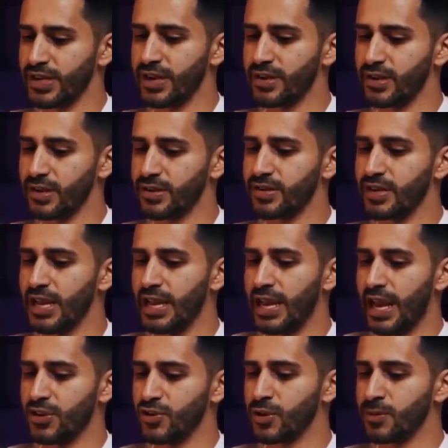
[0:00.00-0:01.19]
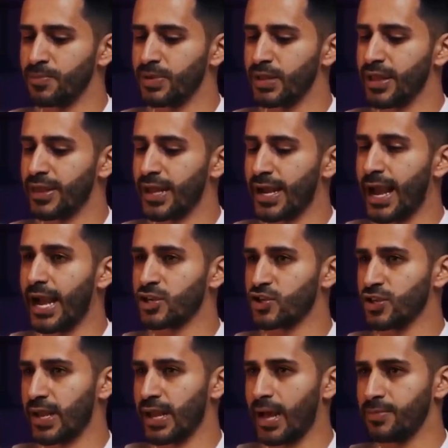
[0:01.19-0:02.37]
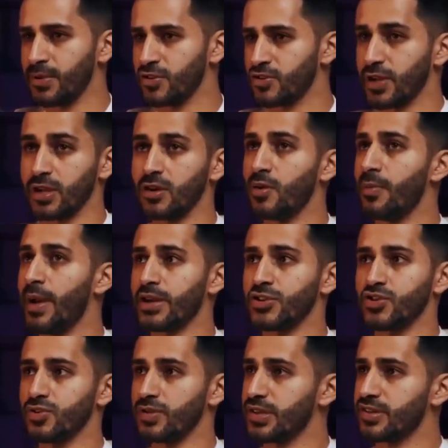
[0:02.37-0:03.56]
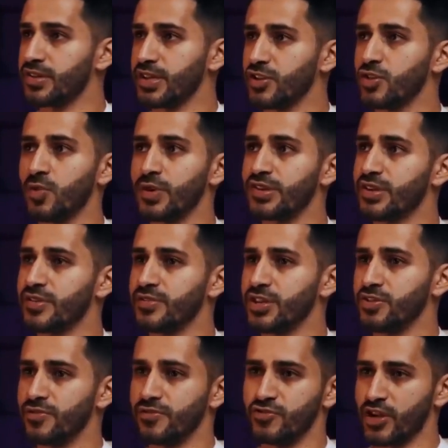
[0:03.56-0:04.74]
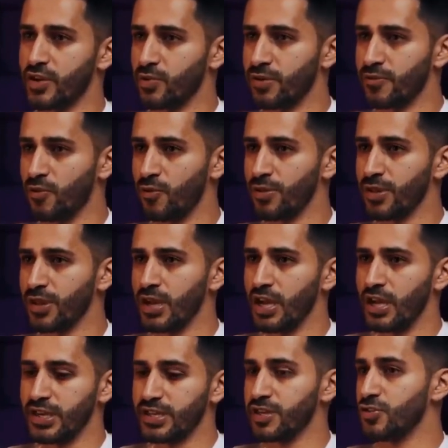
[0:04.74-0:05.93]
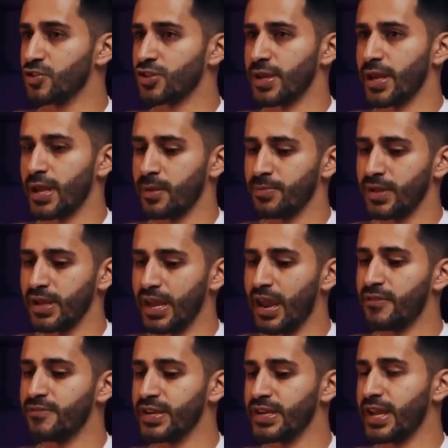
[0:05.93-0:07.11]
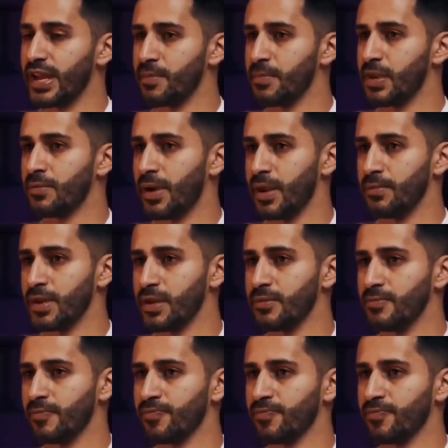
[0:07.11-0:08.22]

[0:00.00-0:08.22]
date it is, and you can play that action that happened. So I can go back to, let's say, 2017 of January 4th till today and play every day, minute by minute,